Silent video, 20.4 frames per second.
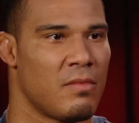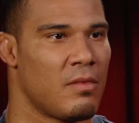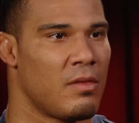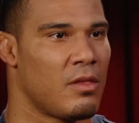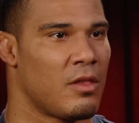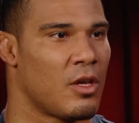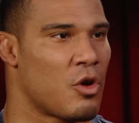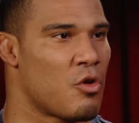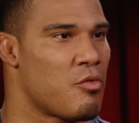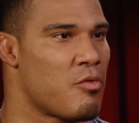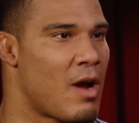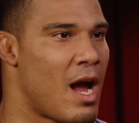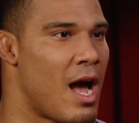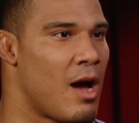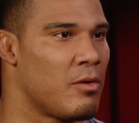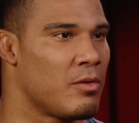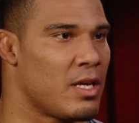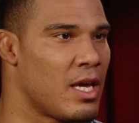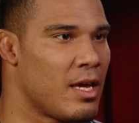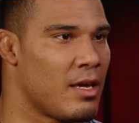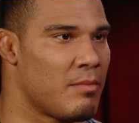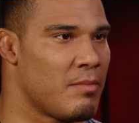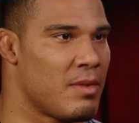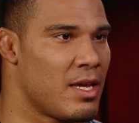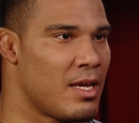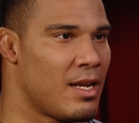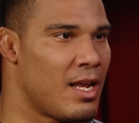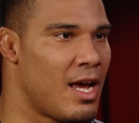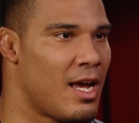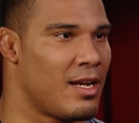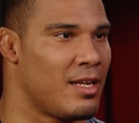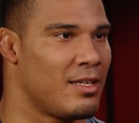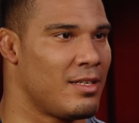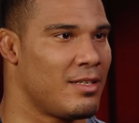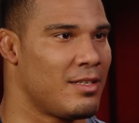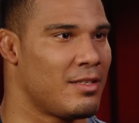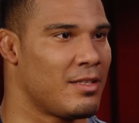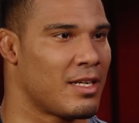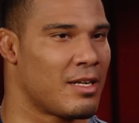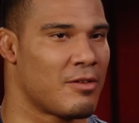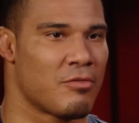the crowd came in on it.
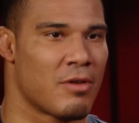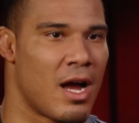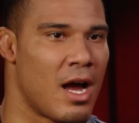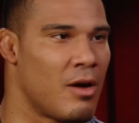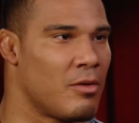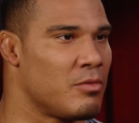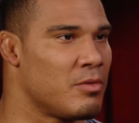The crowd